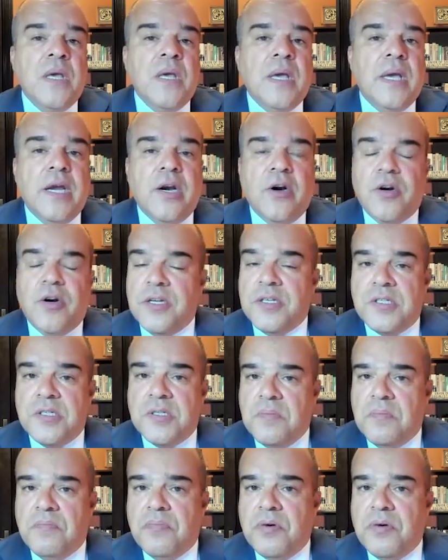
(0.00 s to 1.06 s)

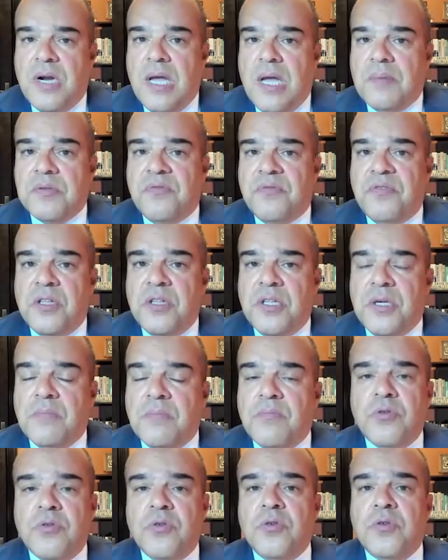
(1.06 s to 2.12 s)
Harris, perhaps feeling
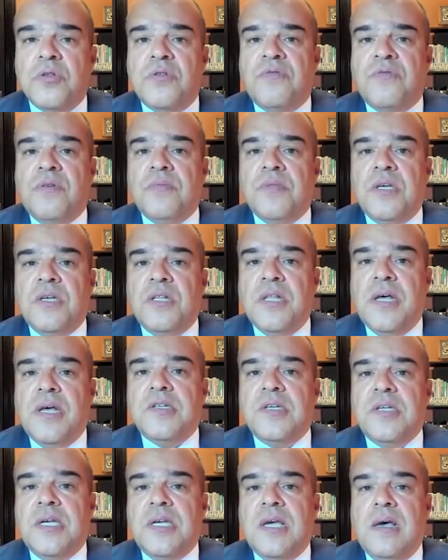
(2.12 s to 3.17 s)
bruised from the
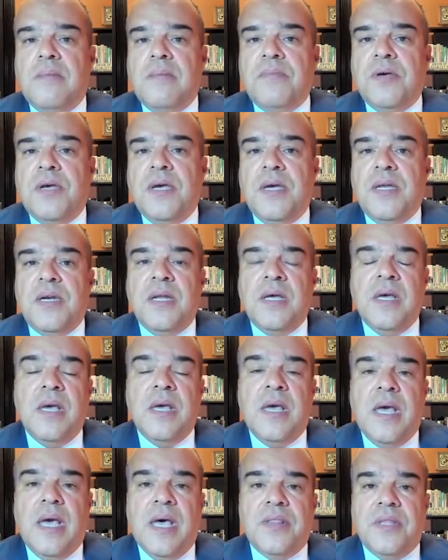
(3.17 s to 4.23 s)
election campaign
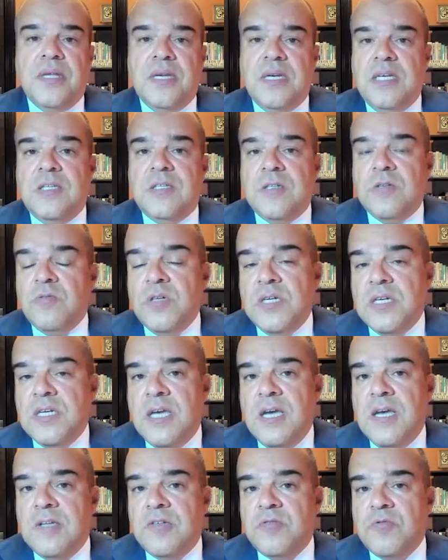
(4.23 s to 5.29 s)
and the need to
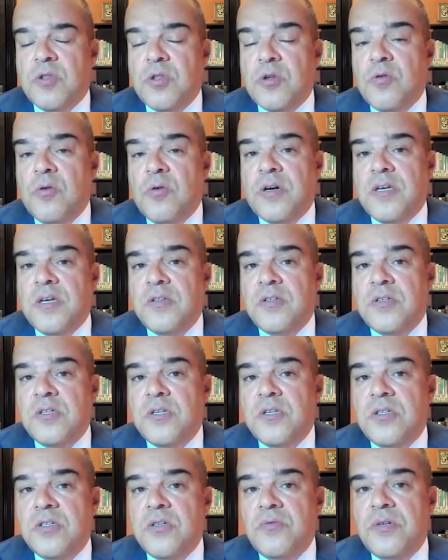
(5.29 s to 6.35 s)
re-engage with core
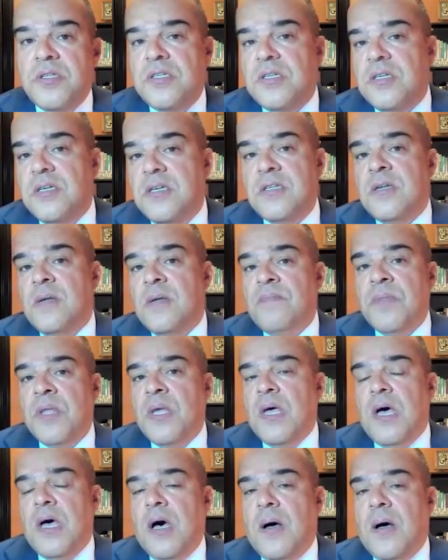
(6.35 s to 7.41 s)
constituencies,
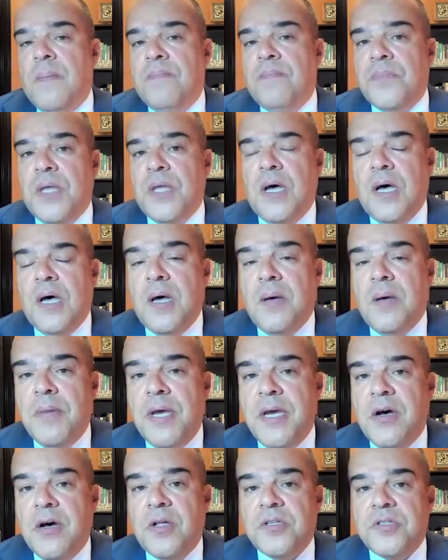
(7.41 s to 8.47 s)

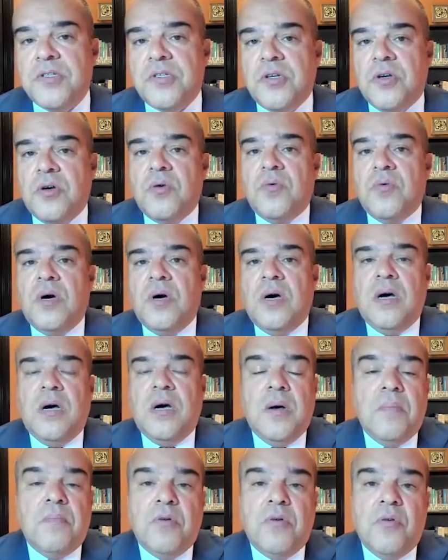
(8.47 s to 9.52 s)
may
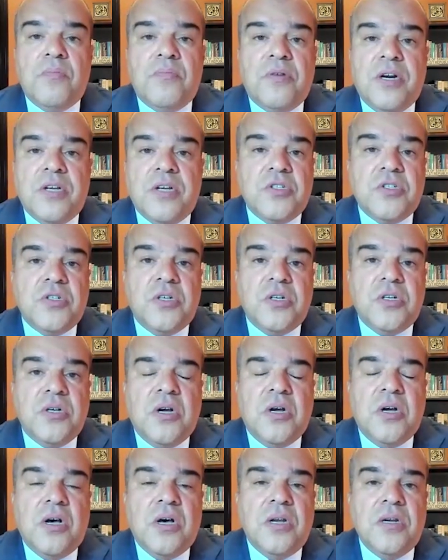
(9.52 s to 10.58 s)
also put pressure
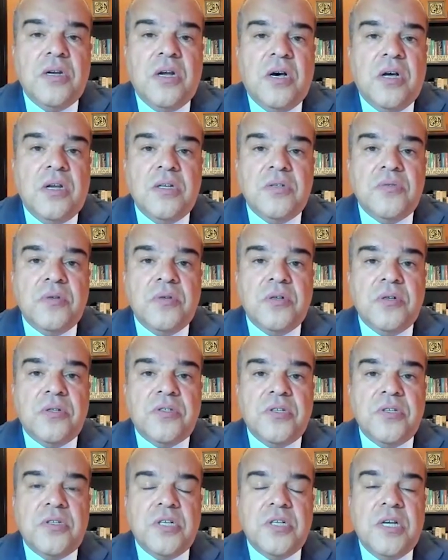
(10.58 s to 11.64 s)
on Israel
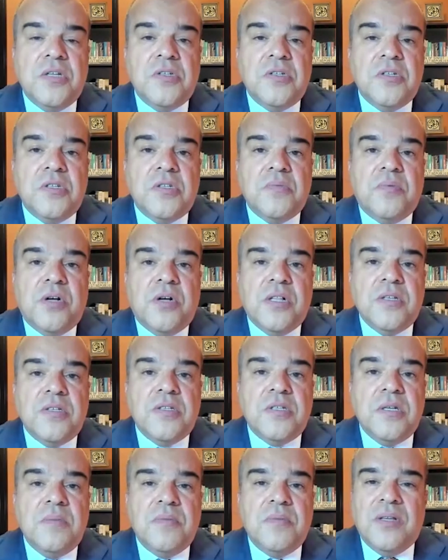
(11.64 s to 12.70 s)
to change its
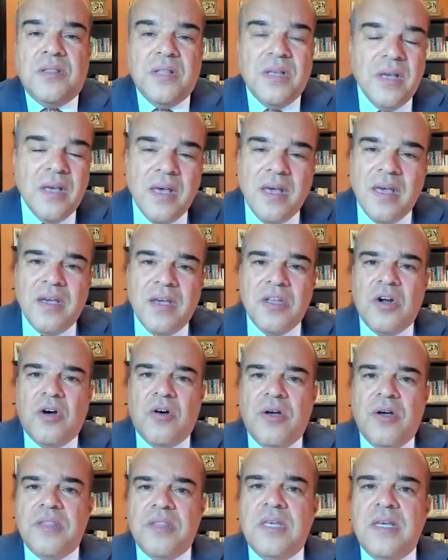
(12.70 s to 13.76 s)
policy. But,
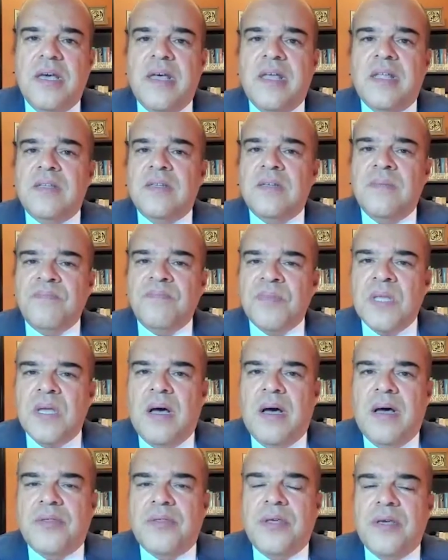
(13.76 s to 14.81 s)
in the end,
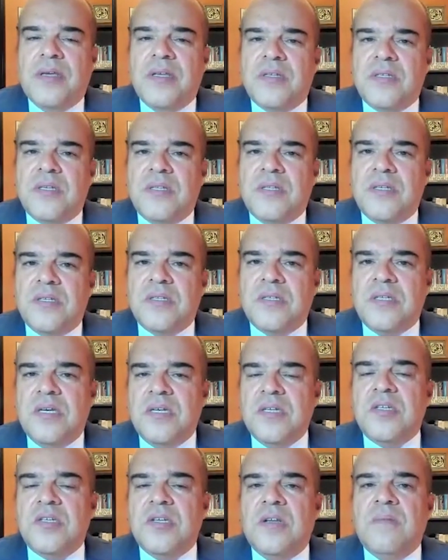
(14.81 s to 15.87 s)
I think it's a
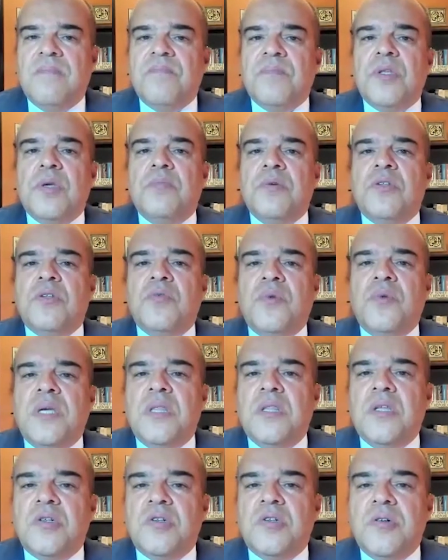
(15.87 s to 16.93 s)
distinction between
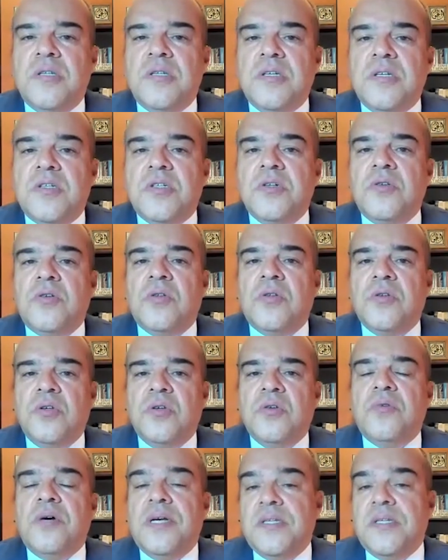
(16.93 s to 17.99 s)
the traditional
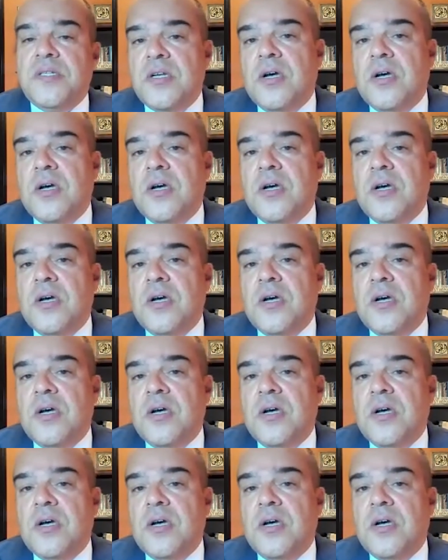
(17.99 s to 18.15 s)
U.S.